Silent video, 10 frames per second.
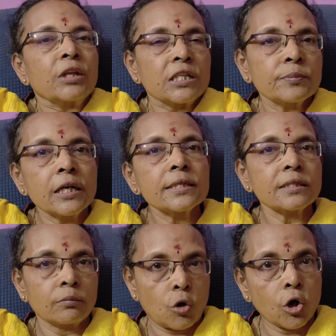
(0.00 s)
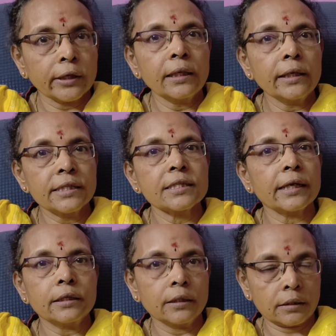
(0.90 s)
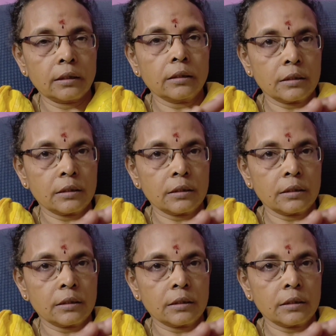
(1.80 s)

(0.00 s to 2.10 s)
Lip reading: smear some oil inside the